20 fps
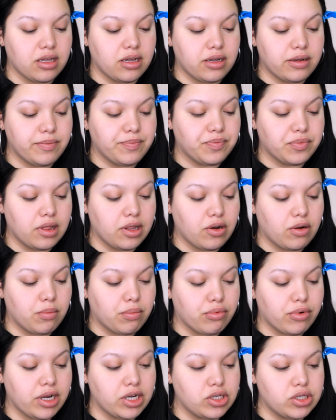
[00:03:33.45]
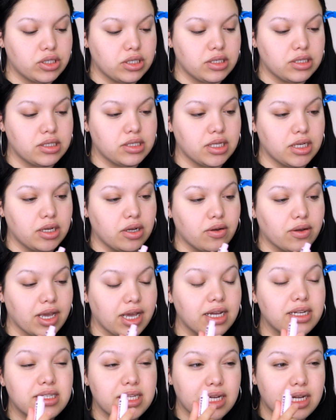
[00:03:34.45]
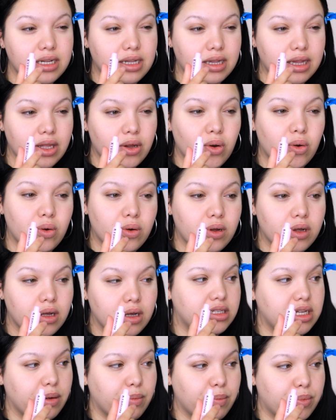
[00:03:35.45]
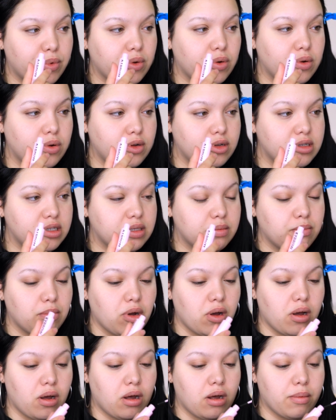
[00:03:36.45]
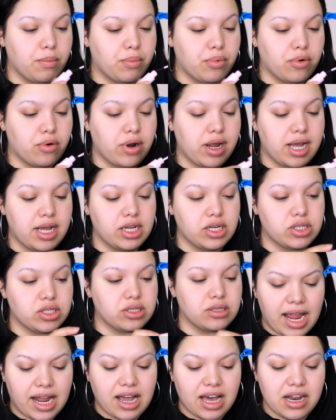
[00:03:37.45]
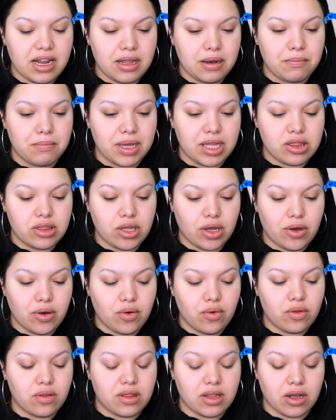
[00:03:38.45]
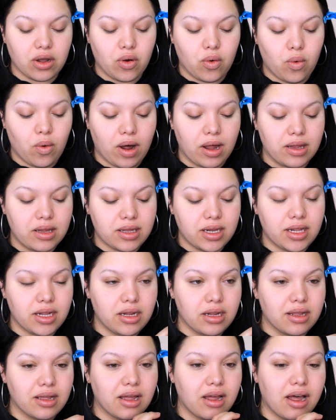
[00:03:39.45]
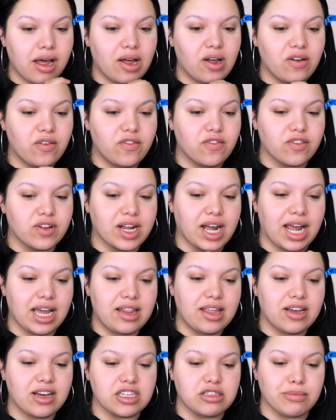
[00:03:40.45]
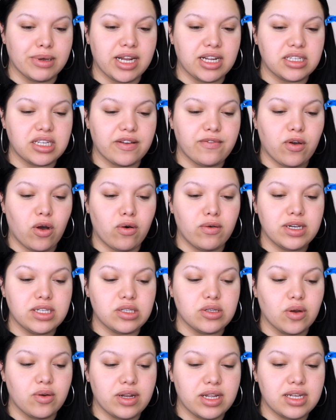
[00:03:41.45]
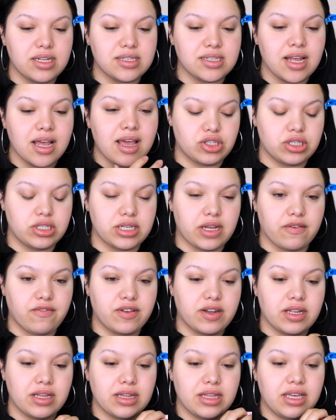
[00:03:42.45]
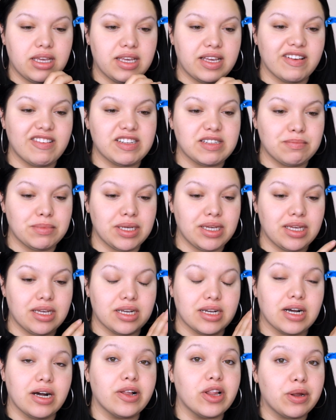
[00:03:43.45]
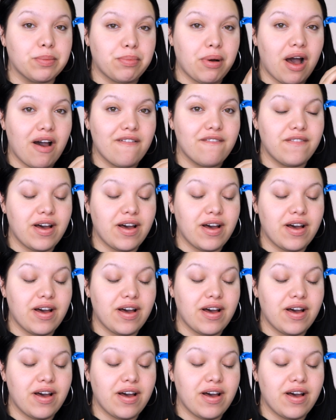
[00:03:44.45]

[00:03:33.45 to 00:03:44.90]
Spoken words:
the little brush and see. Okay, it's like a little simple small brush. I gotta admit though, the quality of Kylie Cosmetics, I've always noticed she definitely gives me ColourPop